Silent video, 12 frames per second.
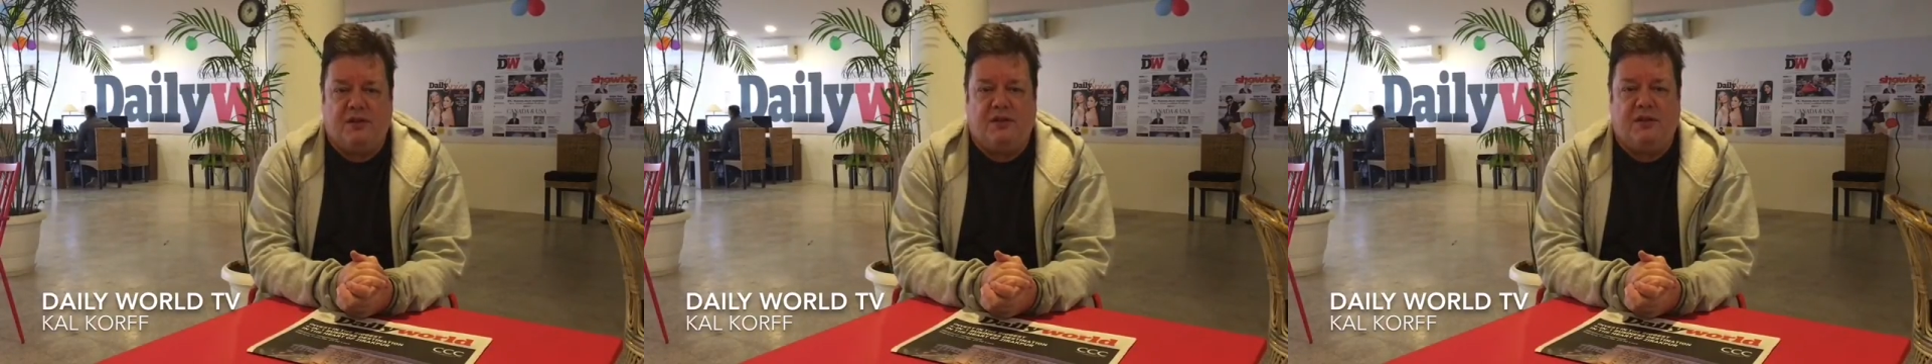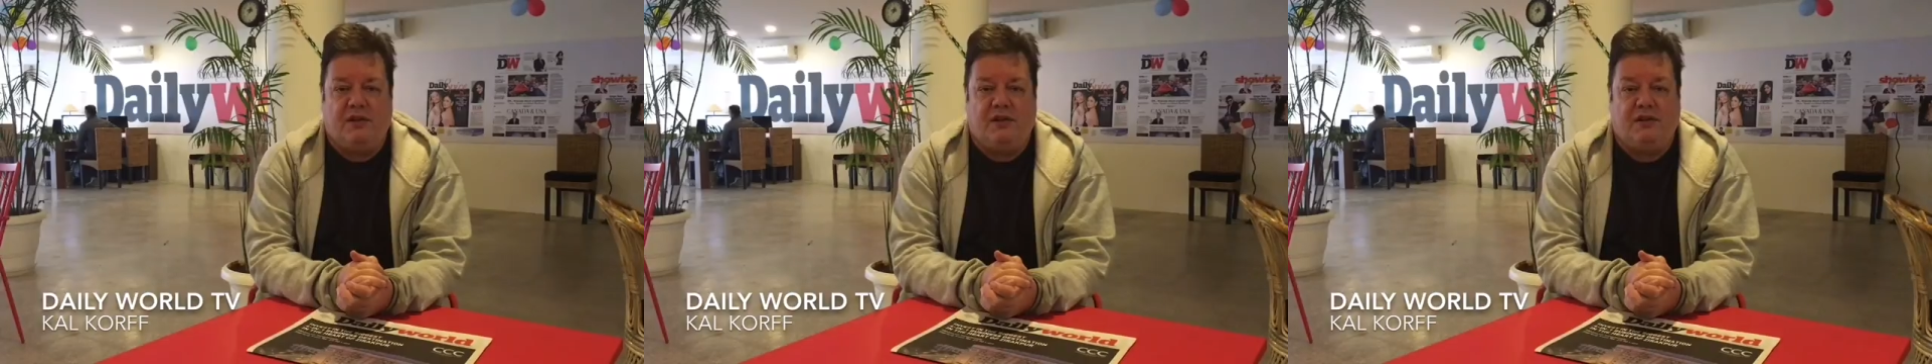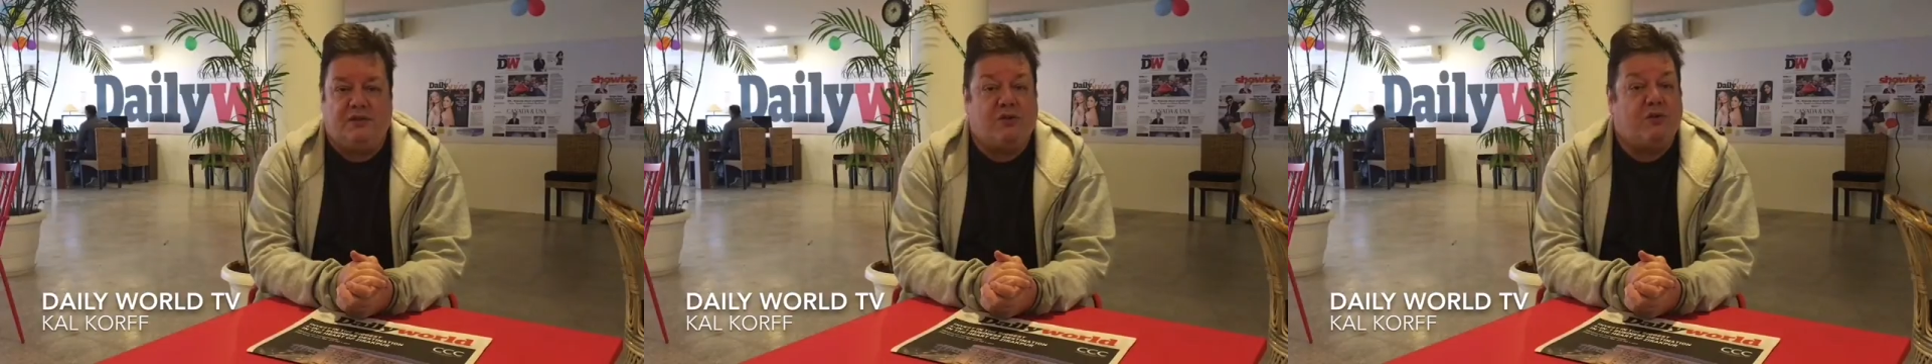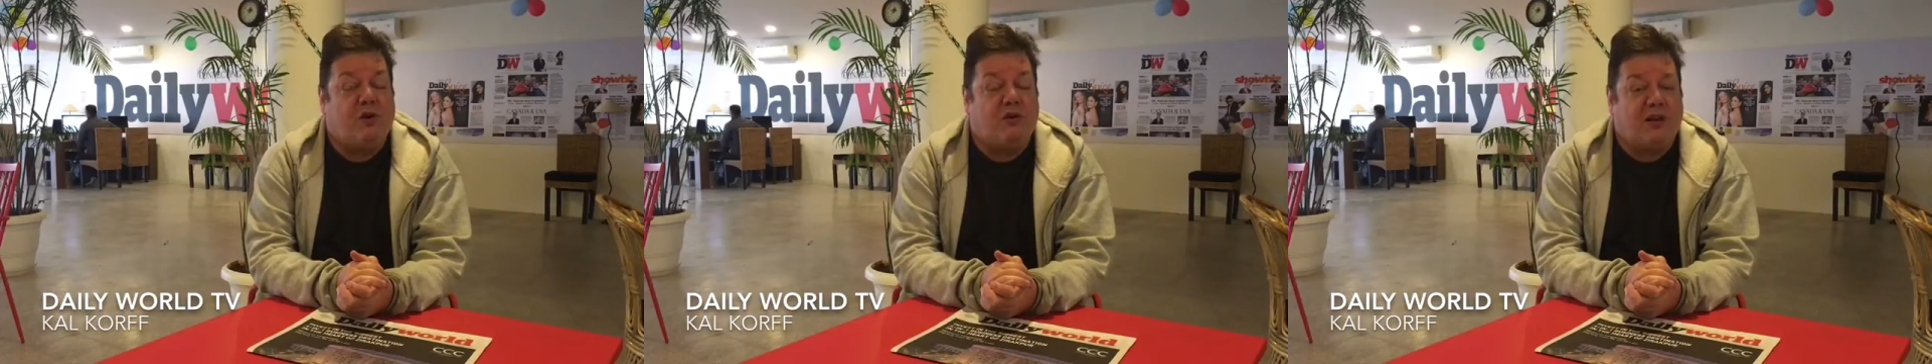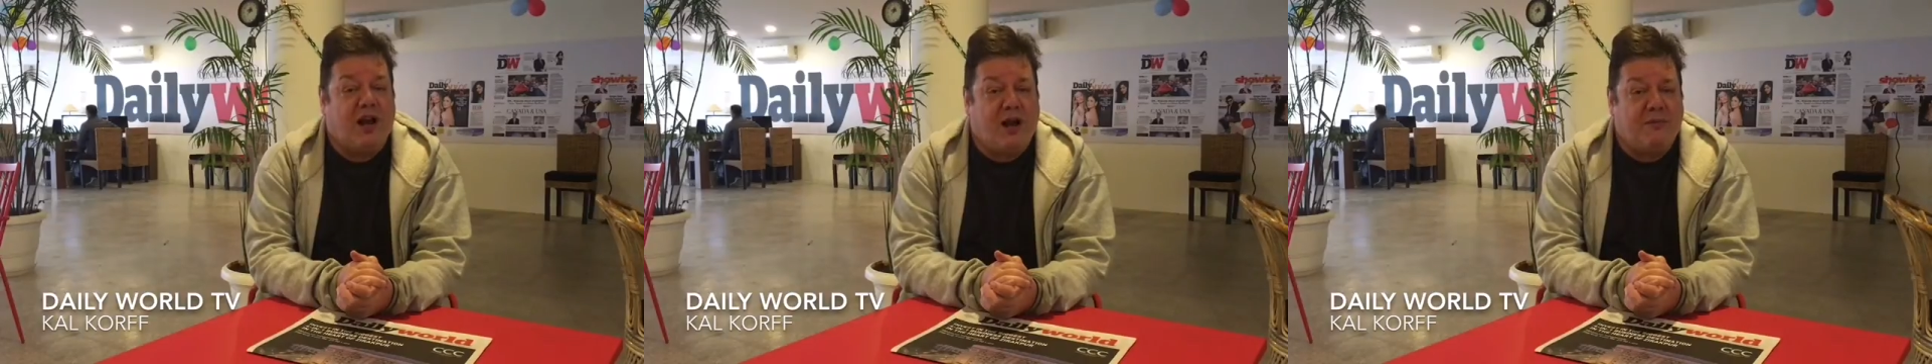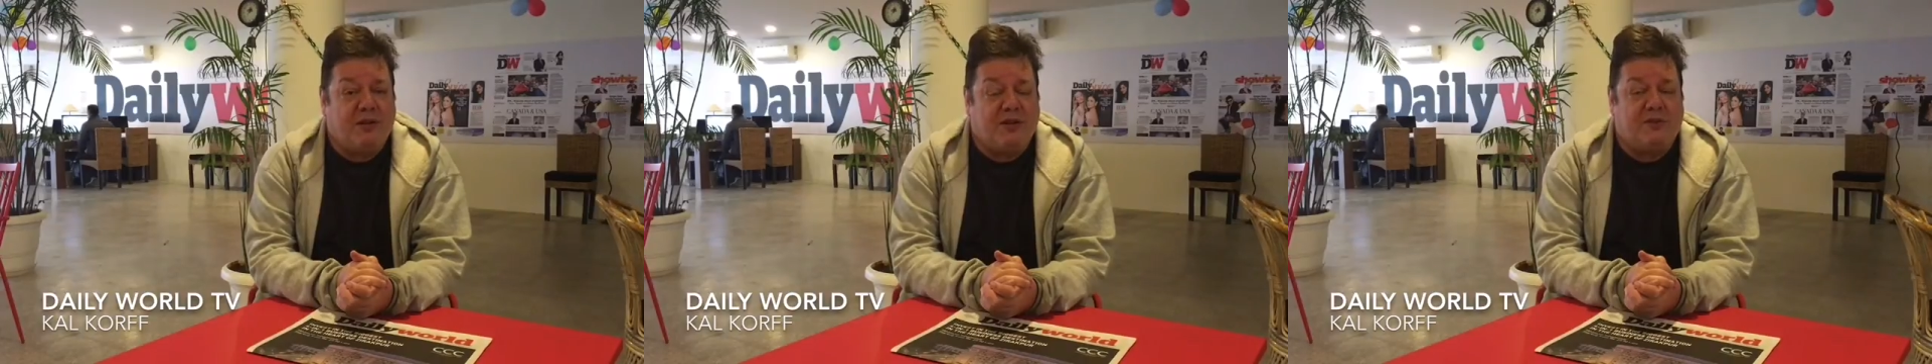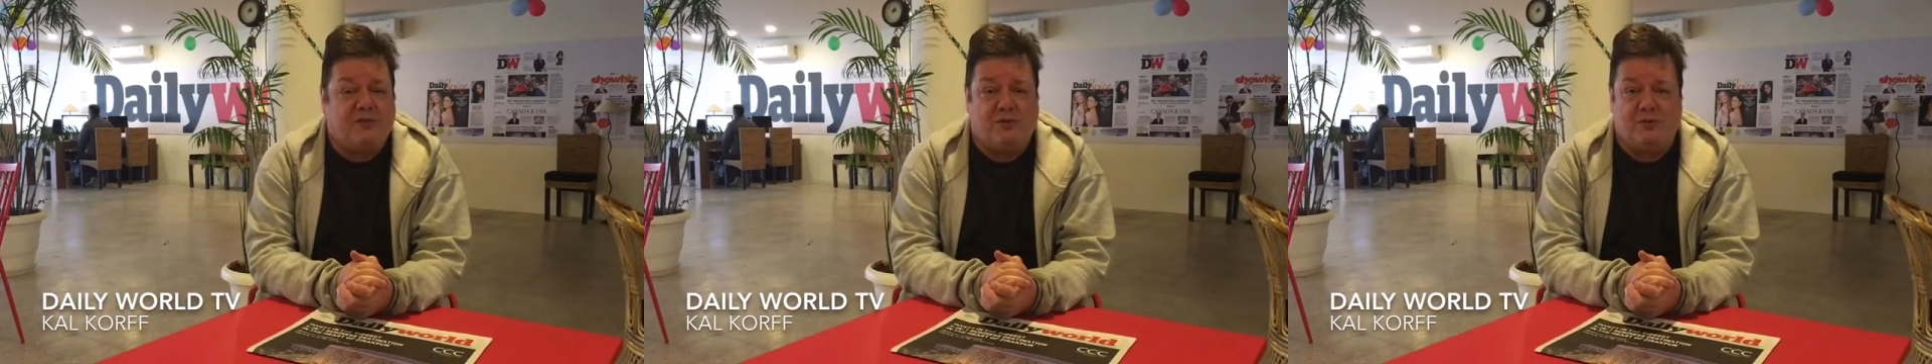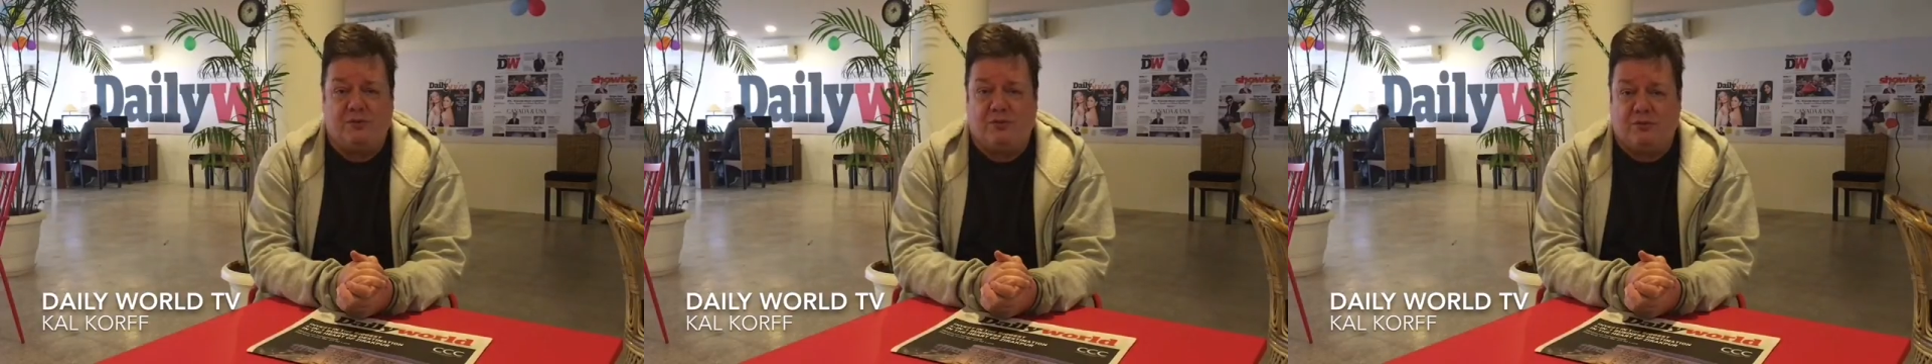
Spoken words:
The so-called communists who